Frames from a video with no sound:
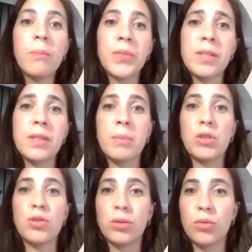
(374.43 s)
This is a
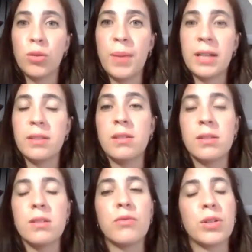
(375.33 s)
major drawback
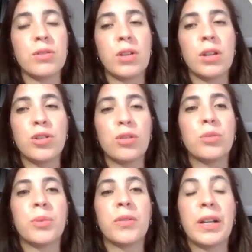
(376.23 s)
since the infrastructure
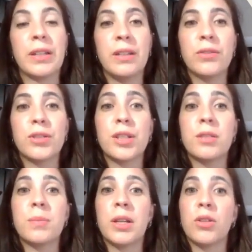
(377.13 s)
to provide
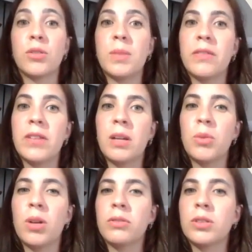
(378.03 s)
internet might not be
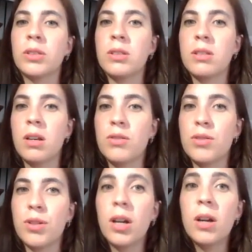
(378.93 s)
available after a
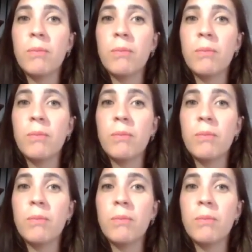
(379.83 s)
disaster.